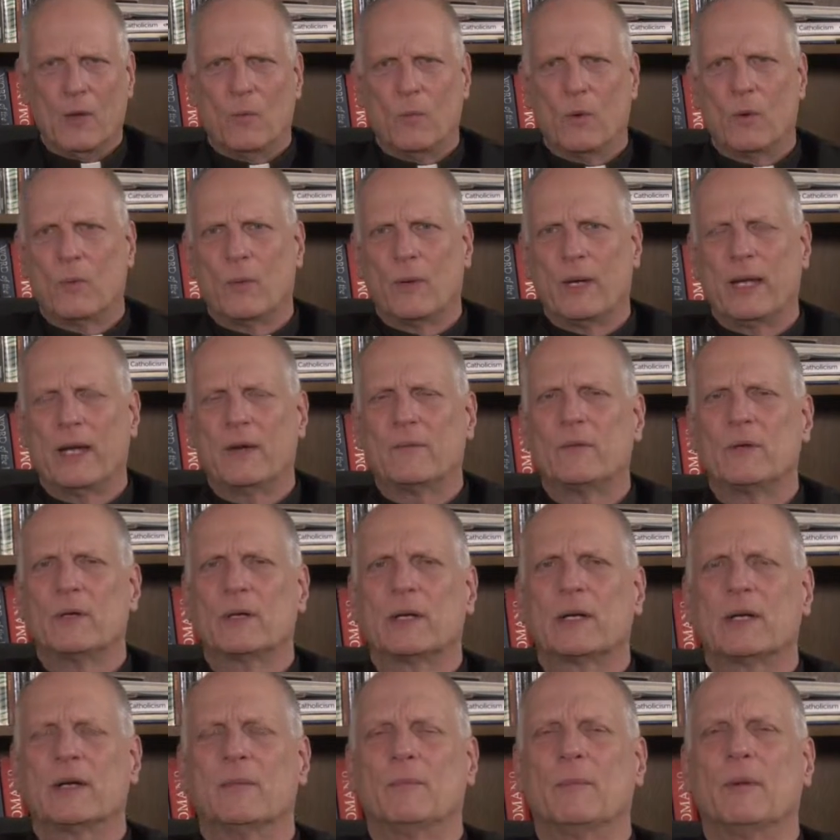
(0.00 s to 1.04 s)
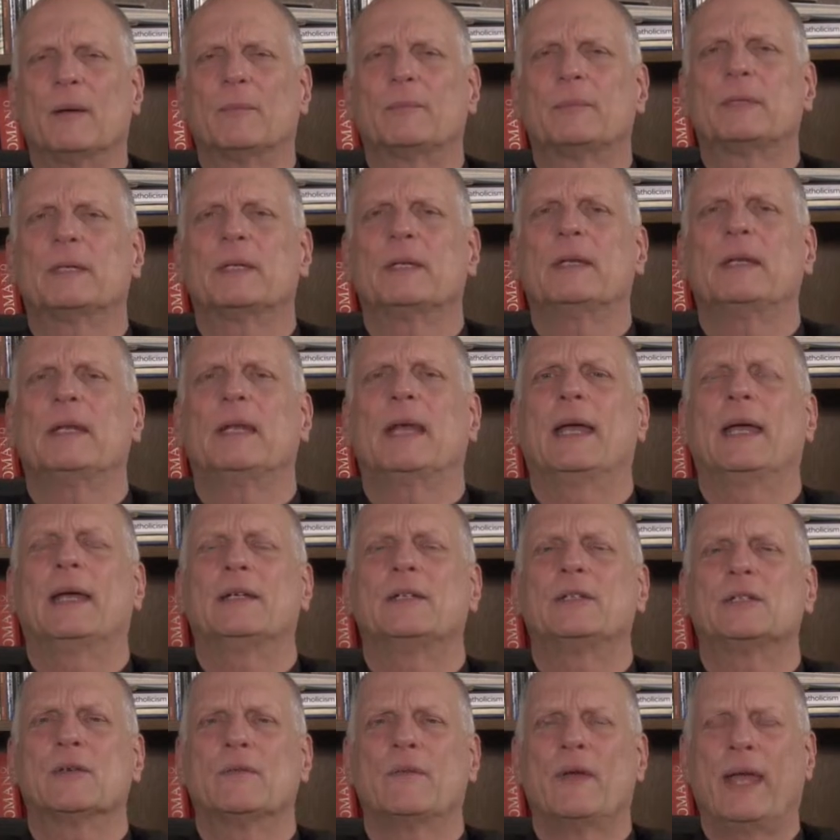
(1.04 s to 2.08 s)
When we ever come up to the
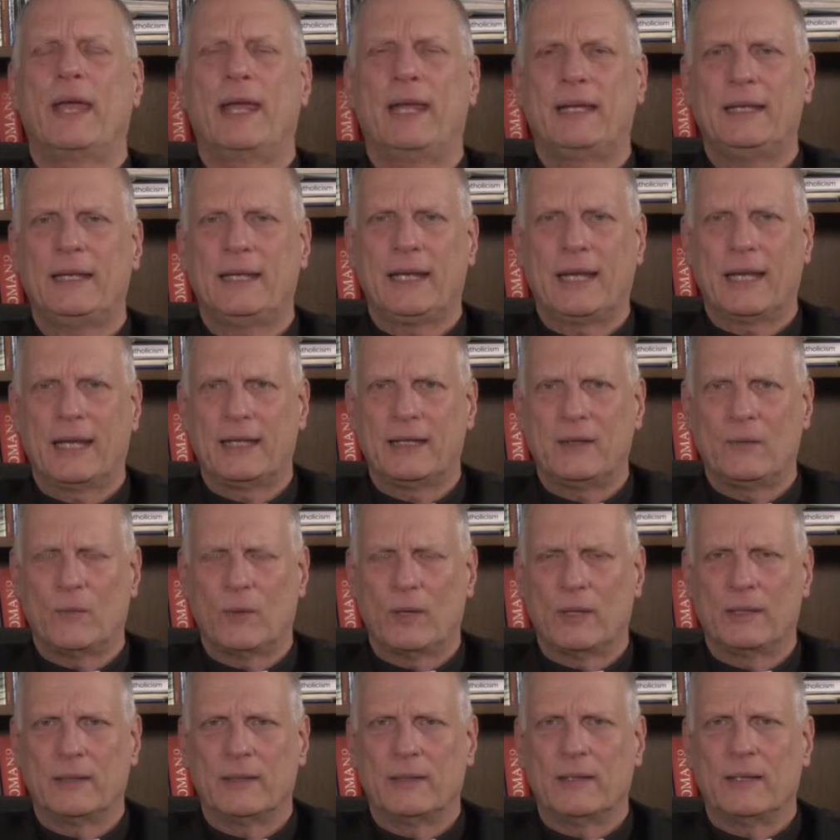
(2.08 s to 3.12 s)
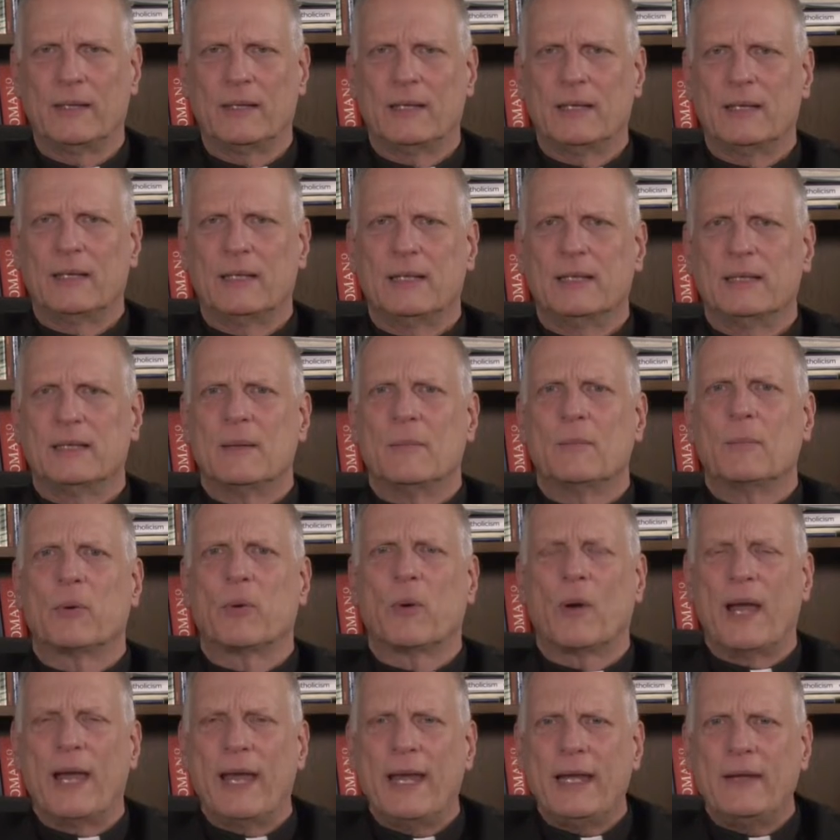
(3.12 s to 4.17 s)
edge of hating anyone,
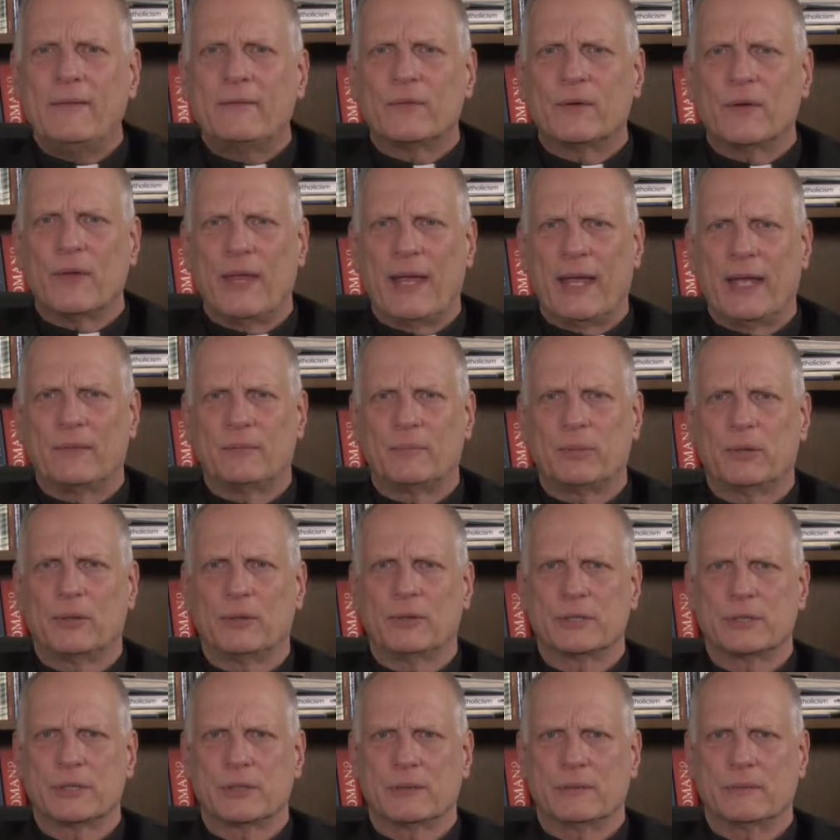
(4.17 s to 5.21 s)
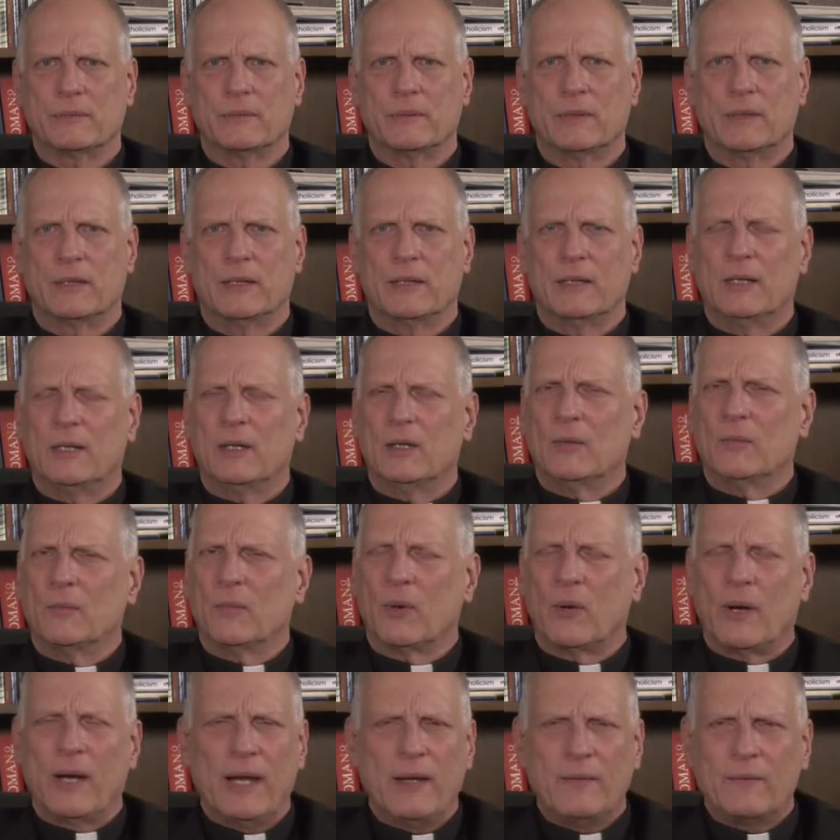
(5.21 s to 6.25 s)
Pray for that person.
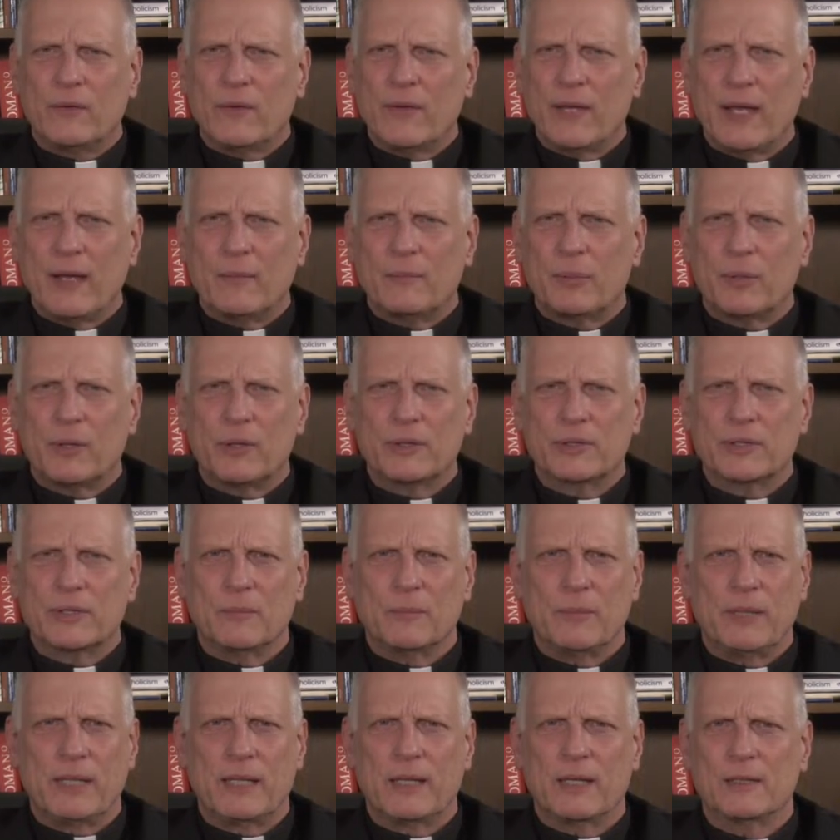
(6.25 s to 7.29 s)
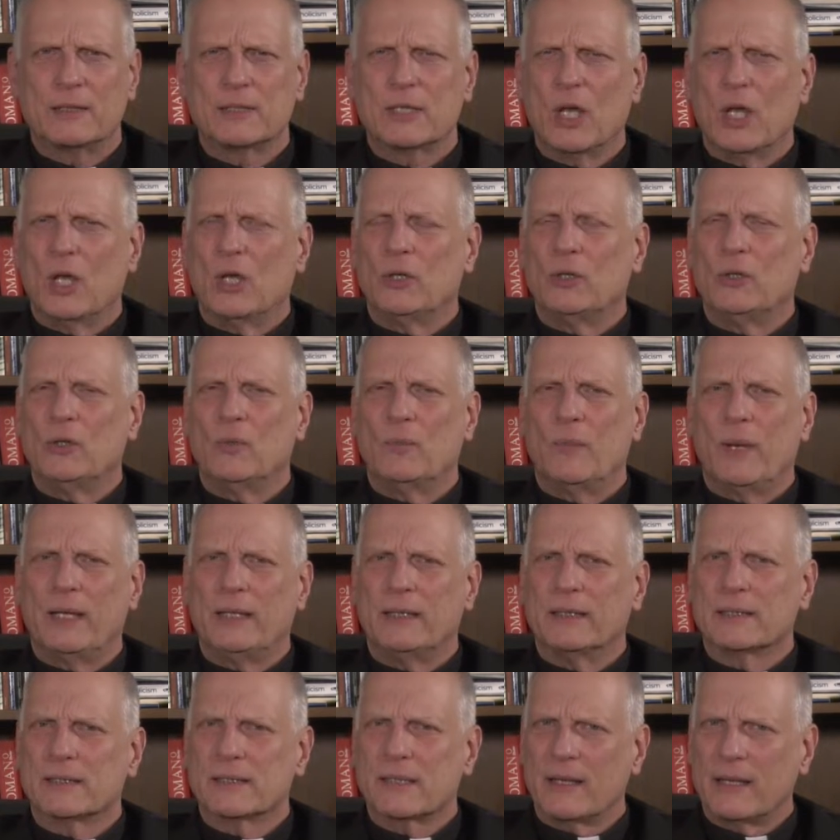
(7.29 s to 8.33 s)
Pray for that person because you may
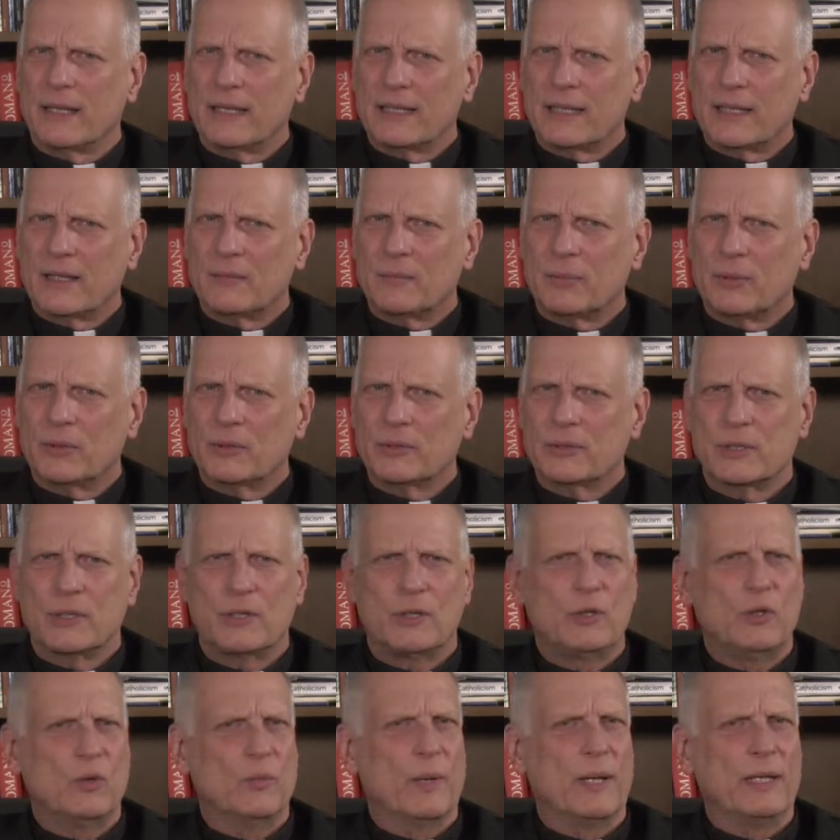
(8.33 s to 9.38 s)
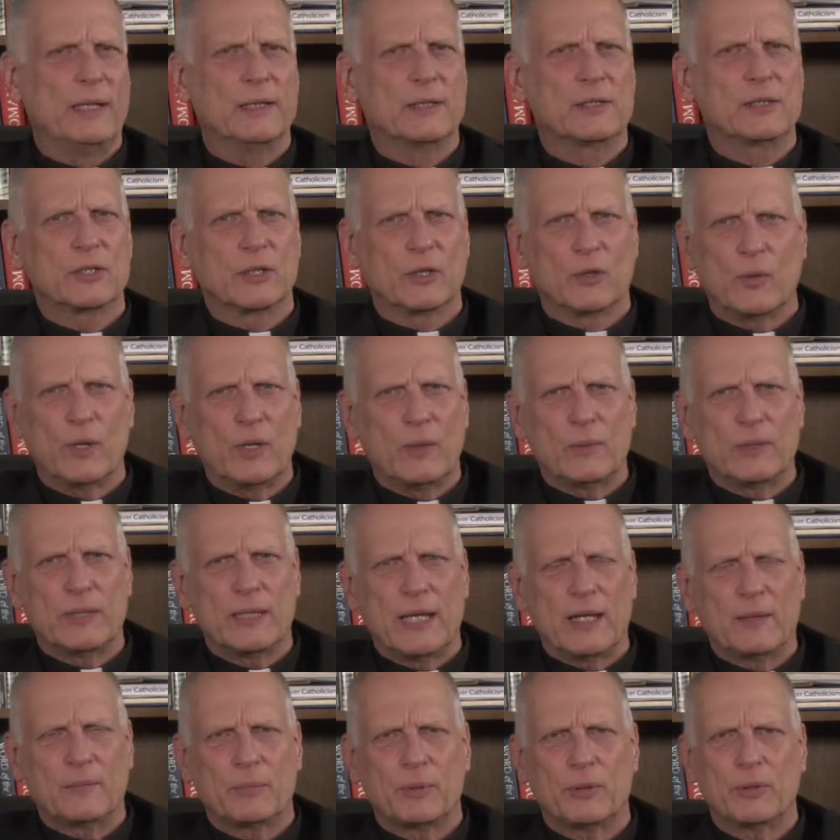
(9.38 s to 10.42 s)
dislike that person, you may disagree with
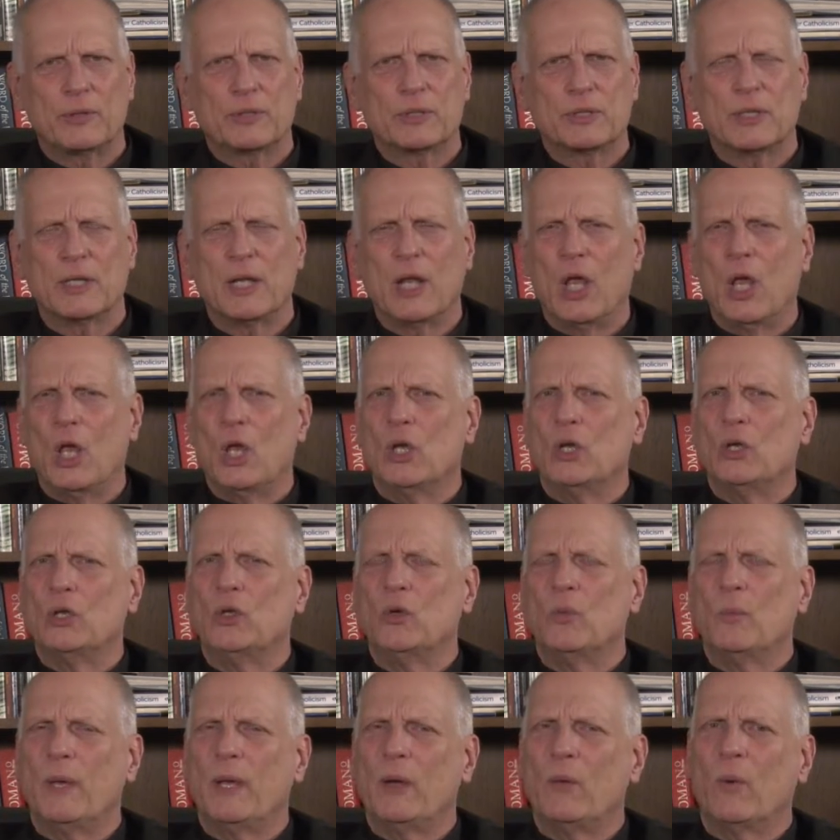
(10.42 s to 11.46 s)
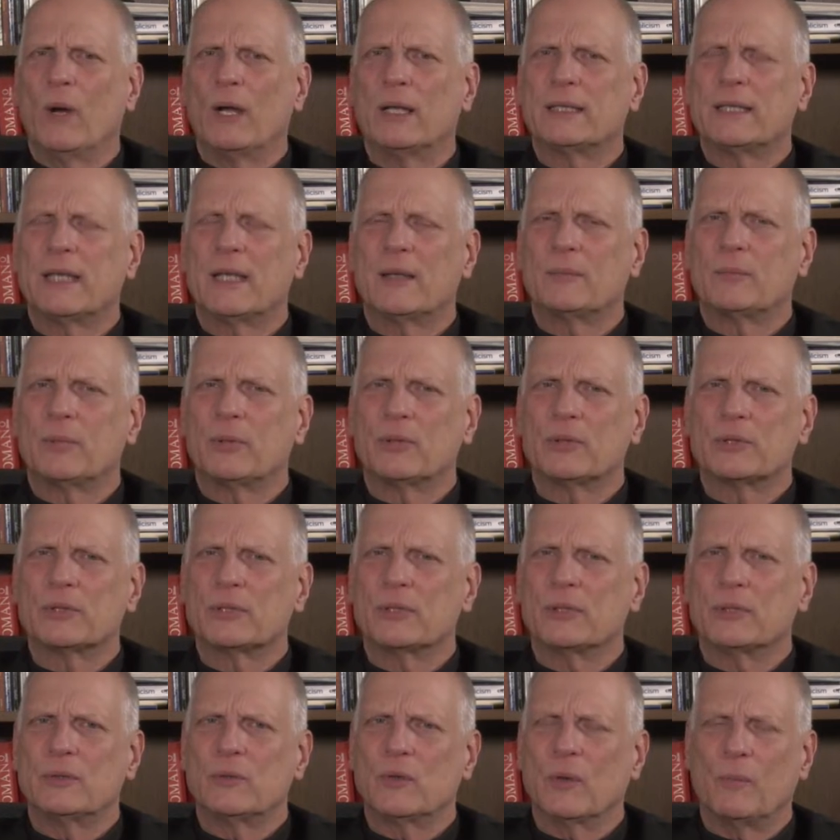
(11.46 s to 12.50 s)
that person, you may want that
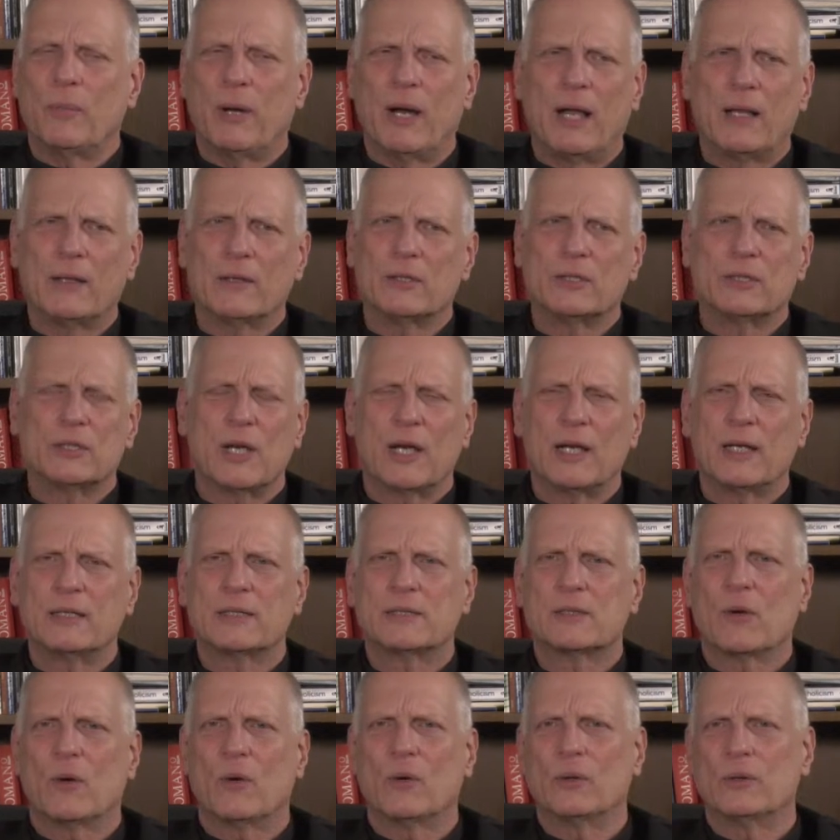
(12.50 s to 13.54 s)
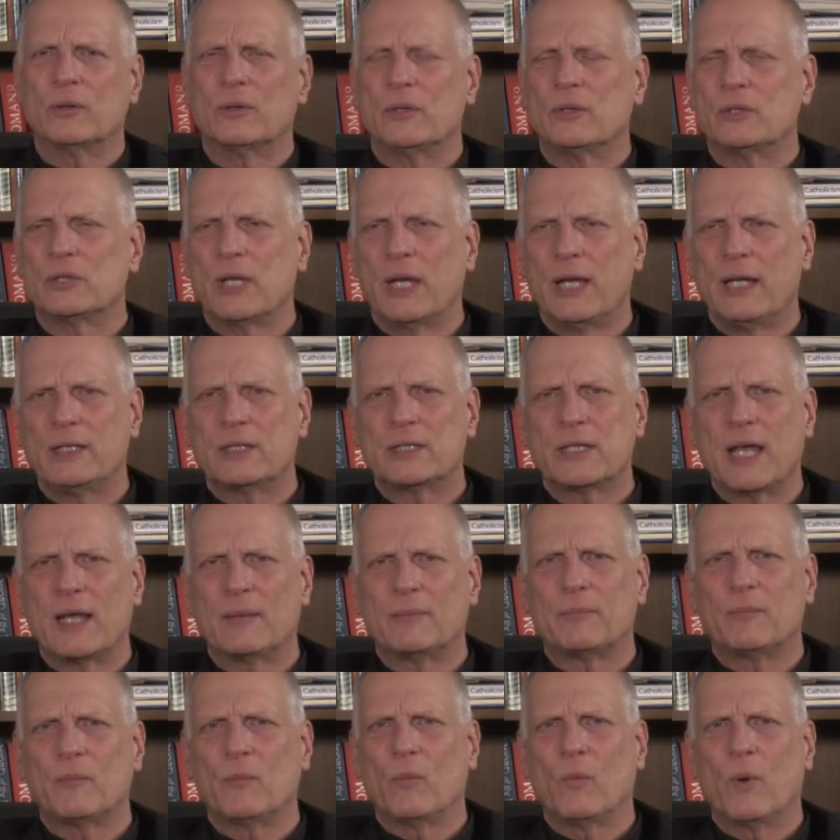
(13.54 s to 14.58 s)
person to apologize or change
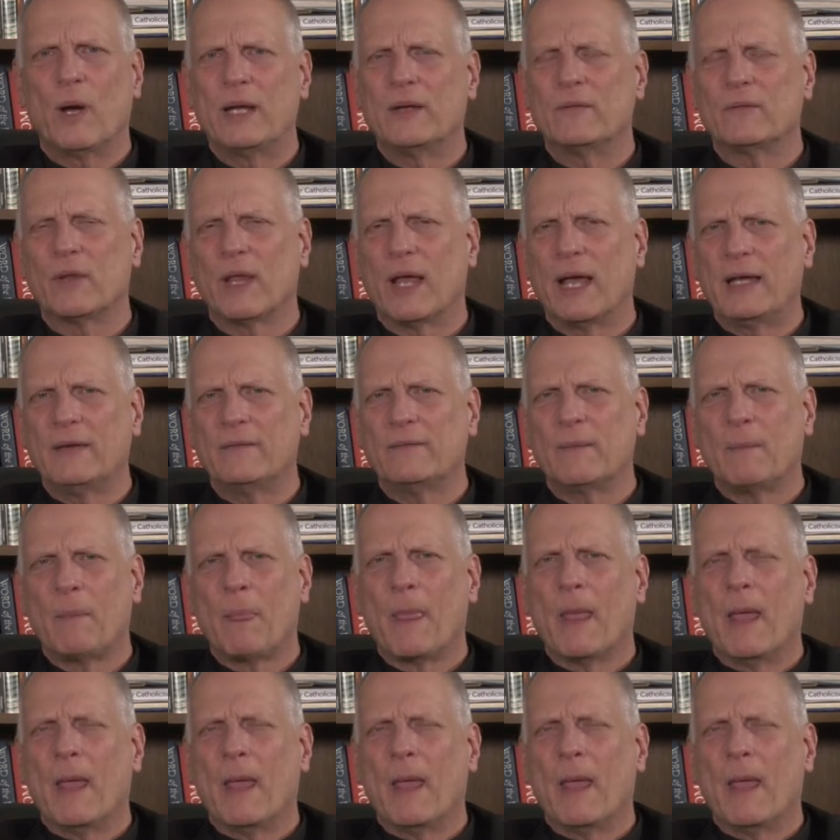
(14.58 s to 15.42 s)
that way of life.